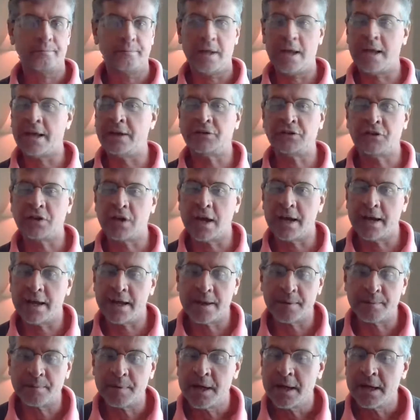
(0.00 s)

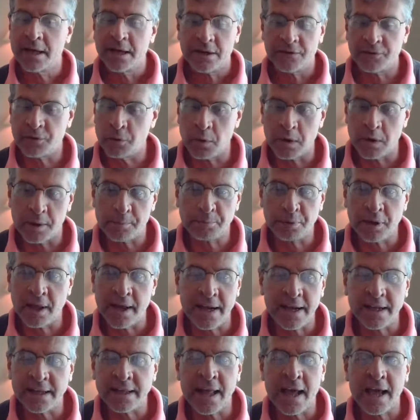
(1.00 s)
ACIM. If you want to
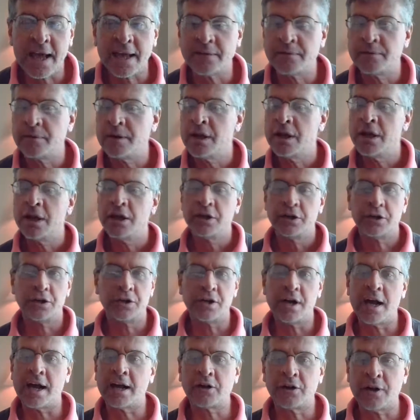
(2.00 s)
play in that, you're
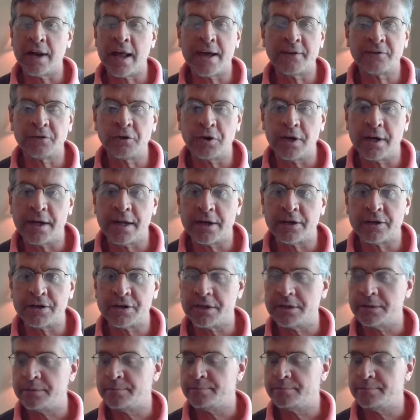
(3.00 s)
not going to have good energy,